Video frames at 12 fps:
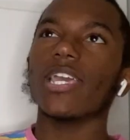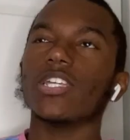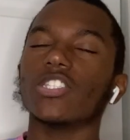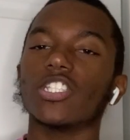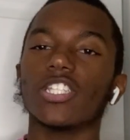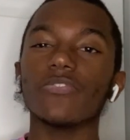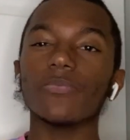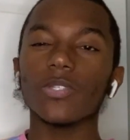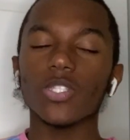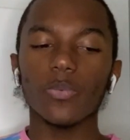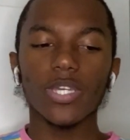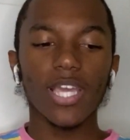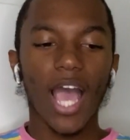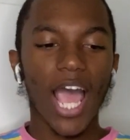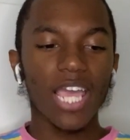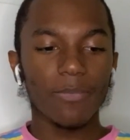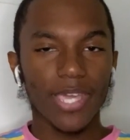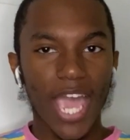The difference between I
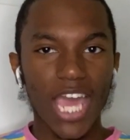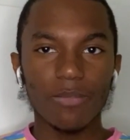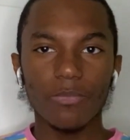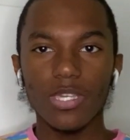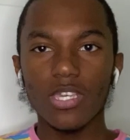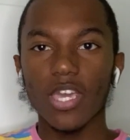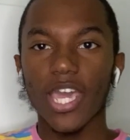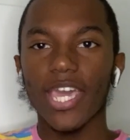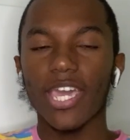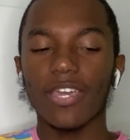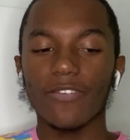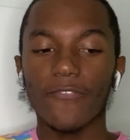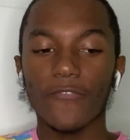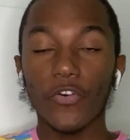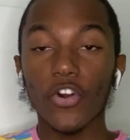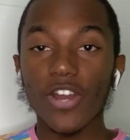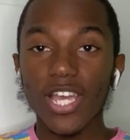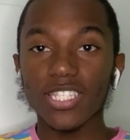Am Academy and
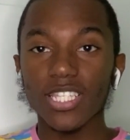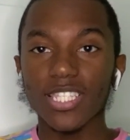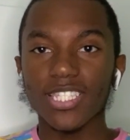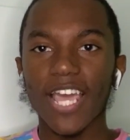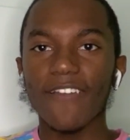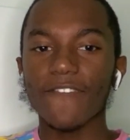Forex is that